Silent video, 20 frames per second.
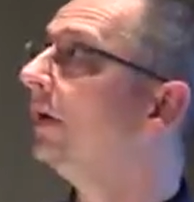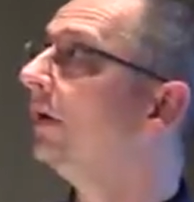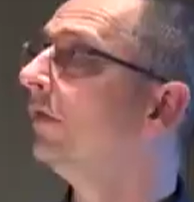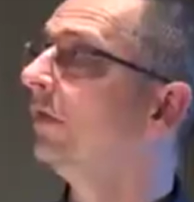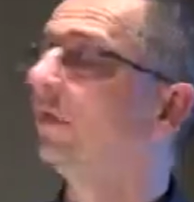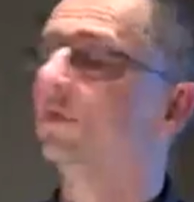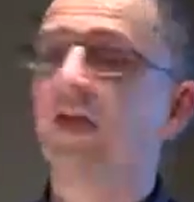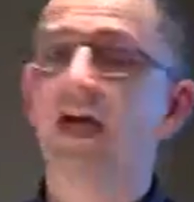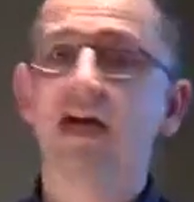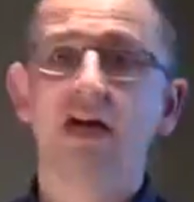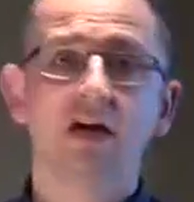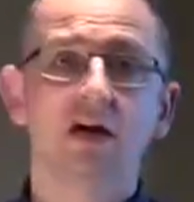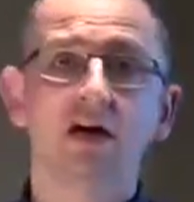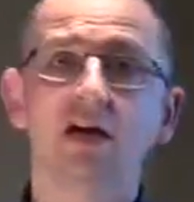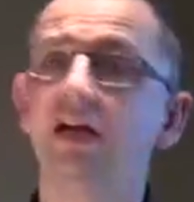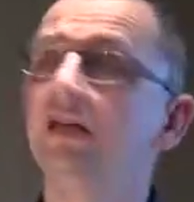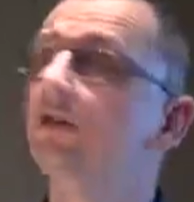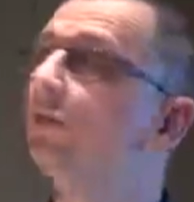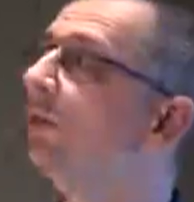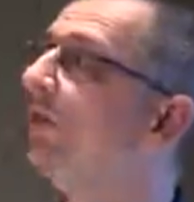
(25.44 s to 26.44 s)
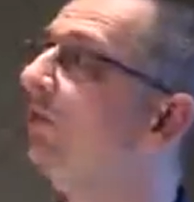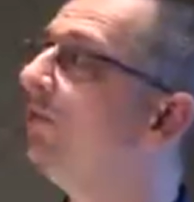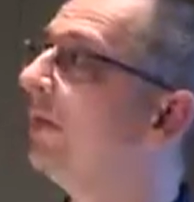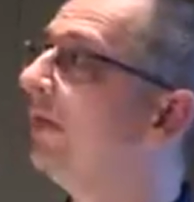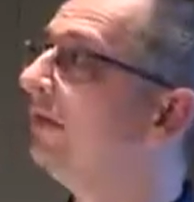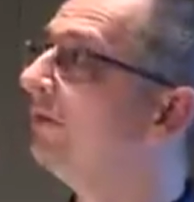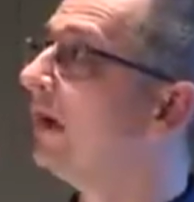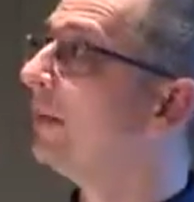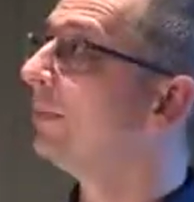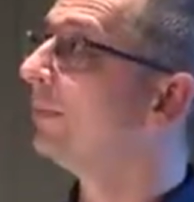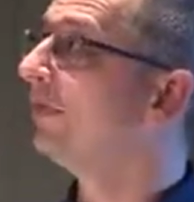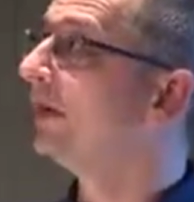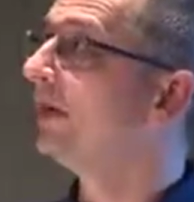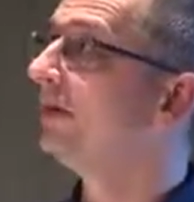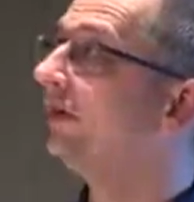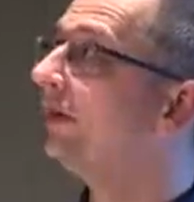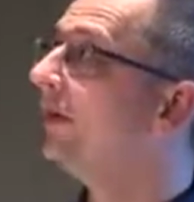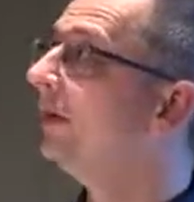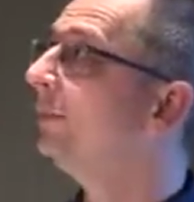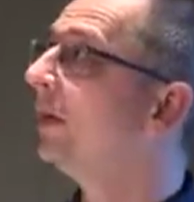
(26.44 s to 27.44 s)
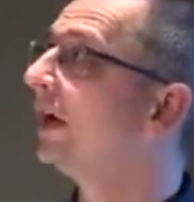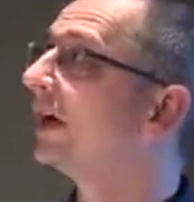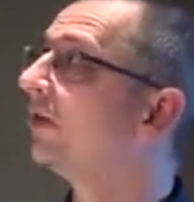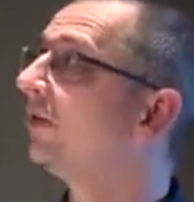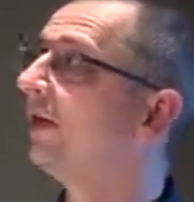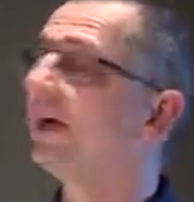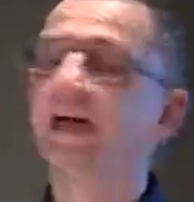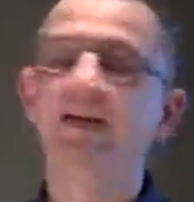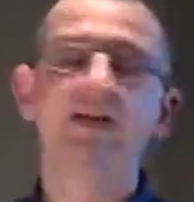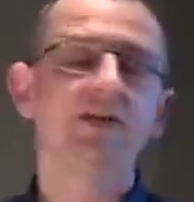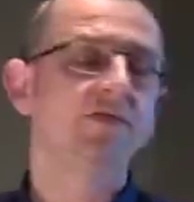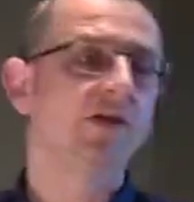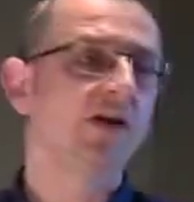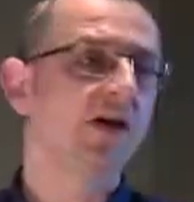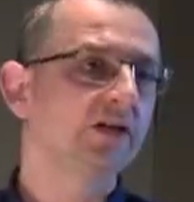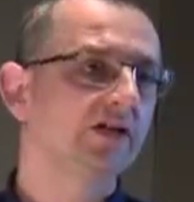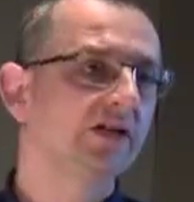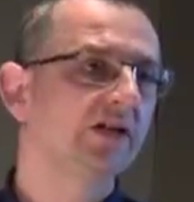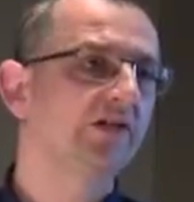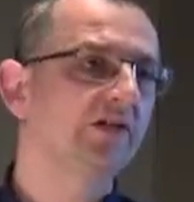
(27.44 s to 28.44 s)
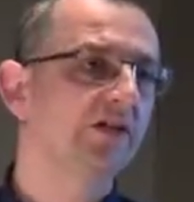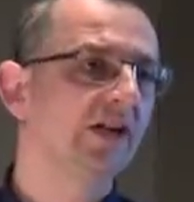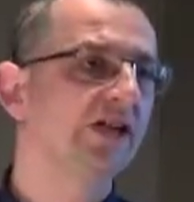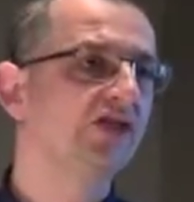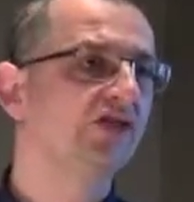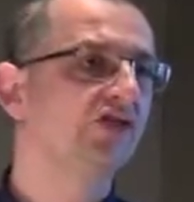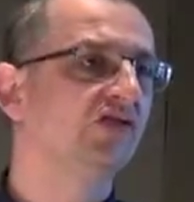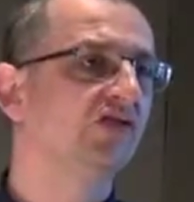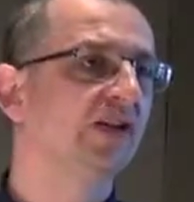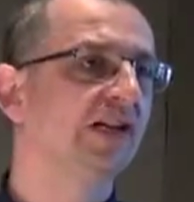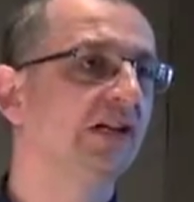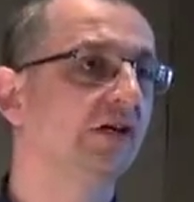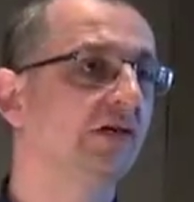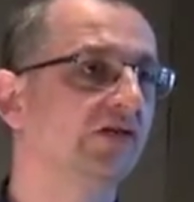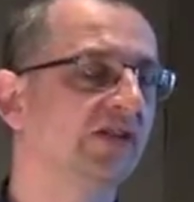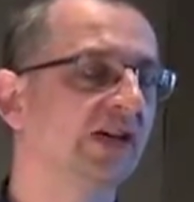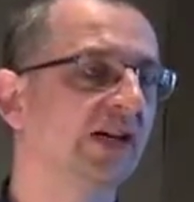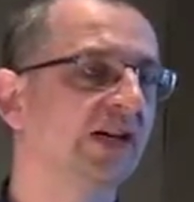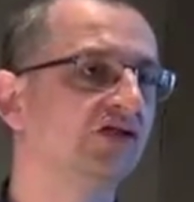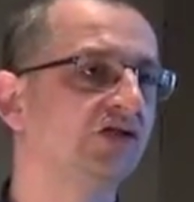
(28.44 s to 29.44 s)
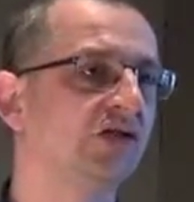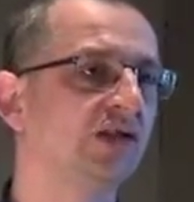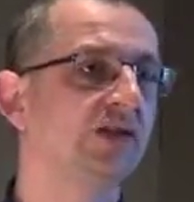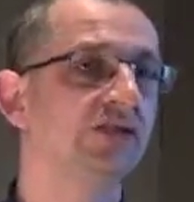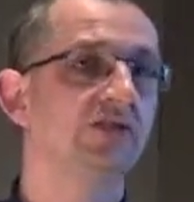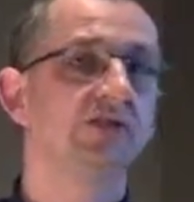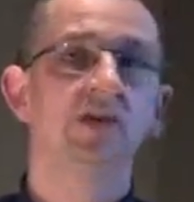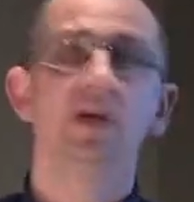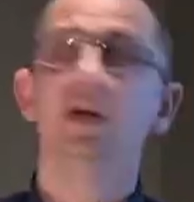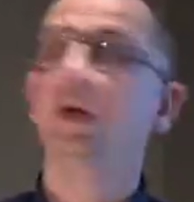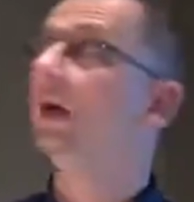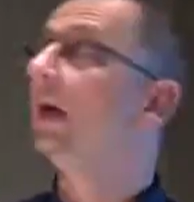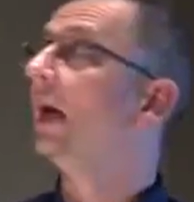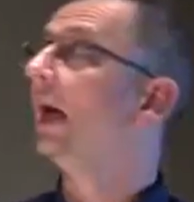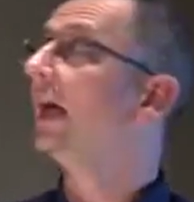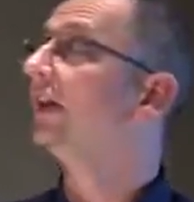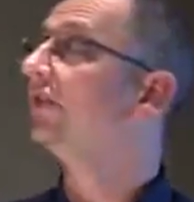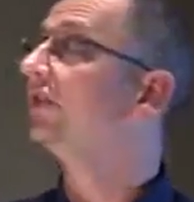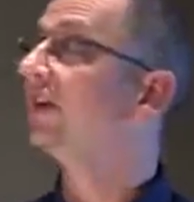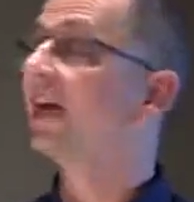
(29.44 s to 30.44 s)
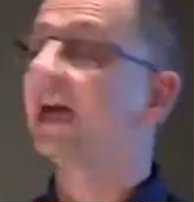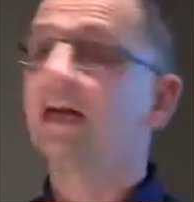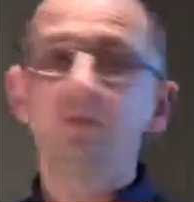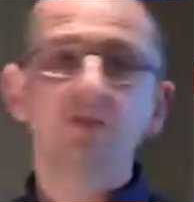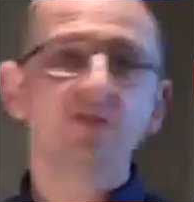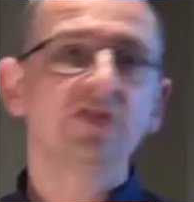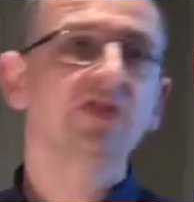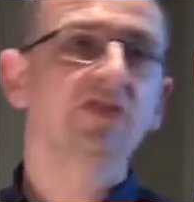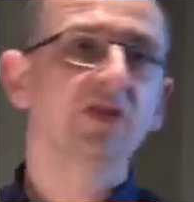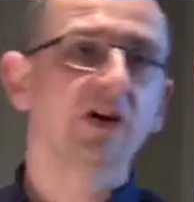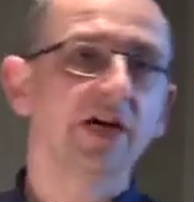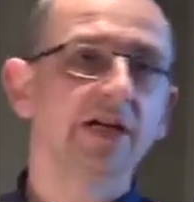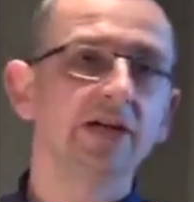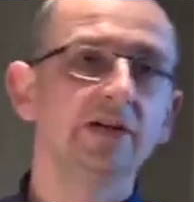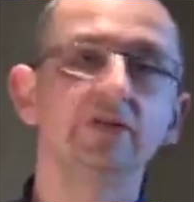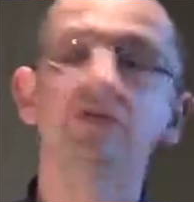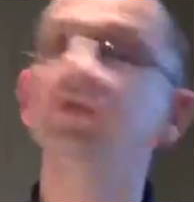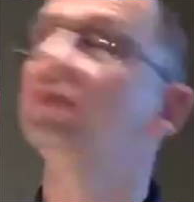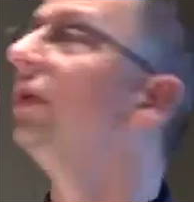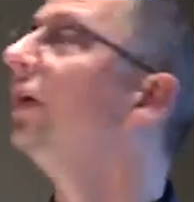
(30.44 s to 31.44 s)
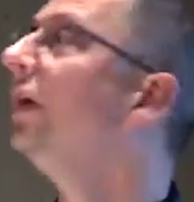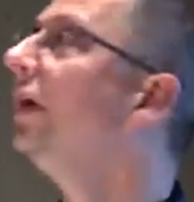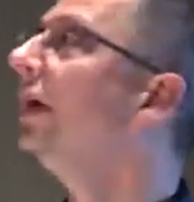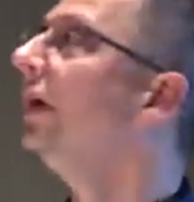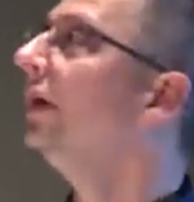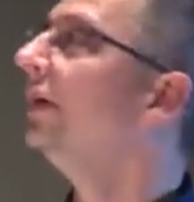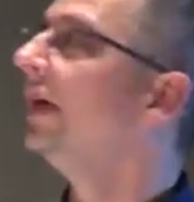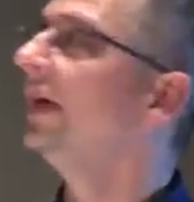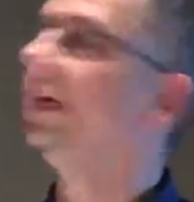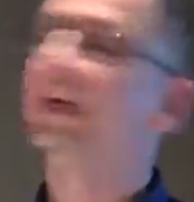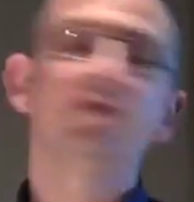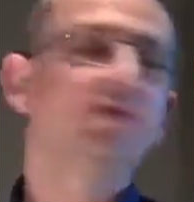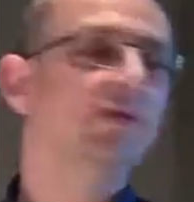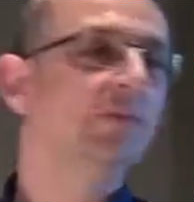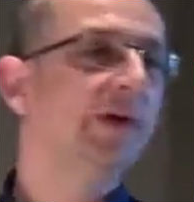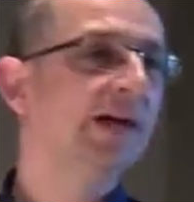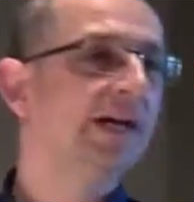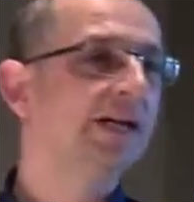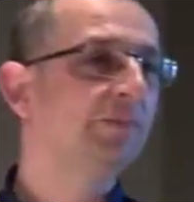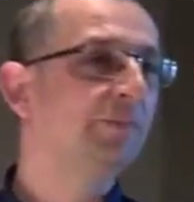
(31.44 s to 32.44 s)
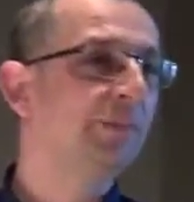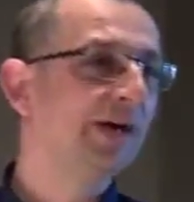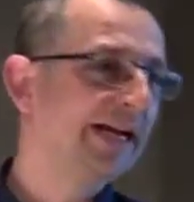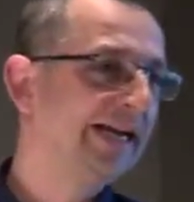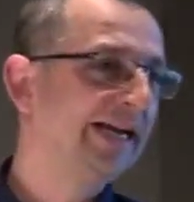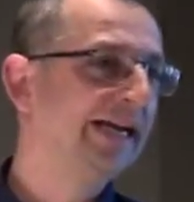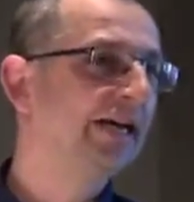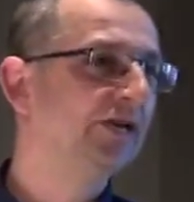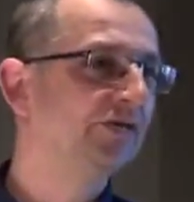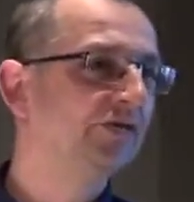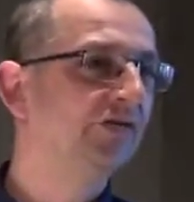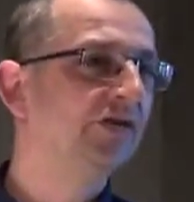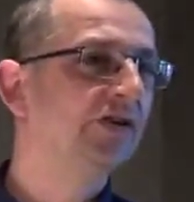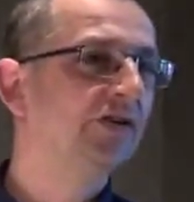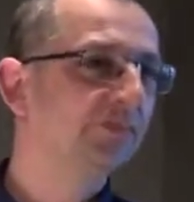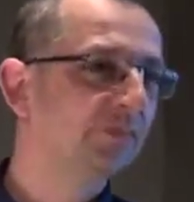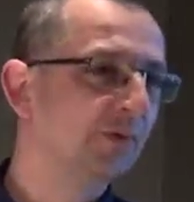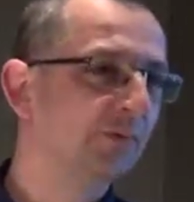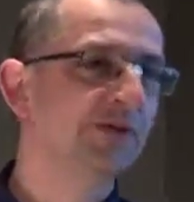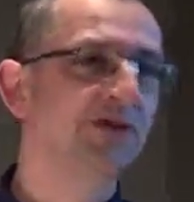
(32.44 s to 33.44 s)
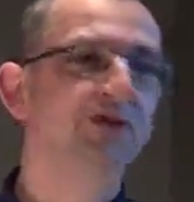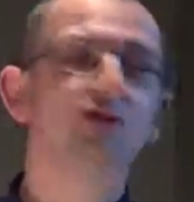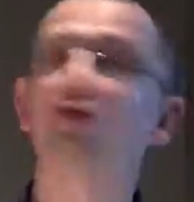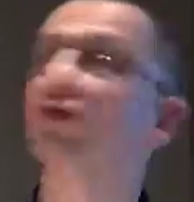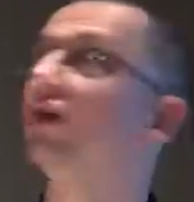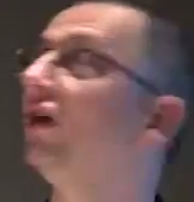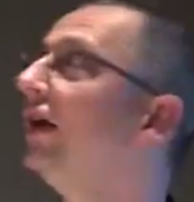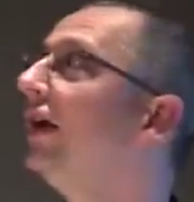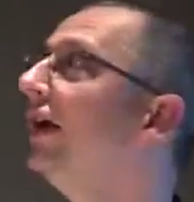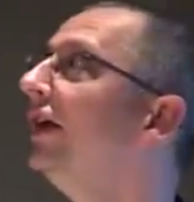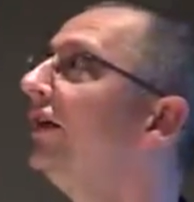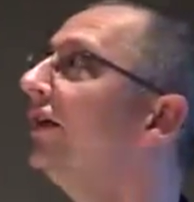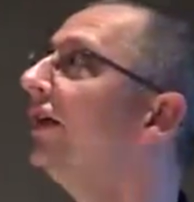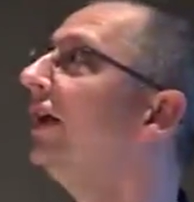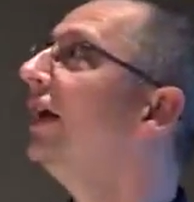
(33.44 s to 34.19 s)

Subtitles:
of that kind. We've been represented by Creative Artists Agency in Los Angeles as games designers. They never made a penny out of us, but we tried.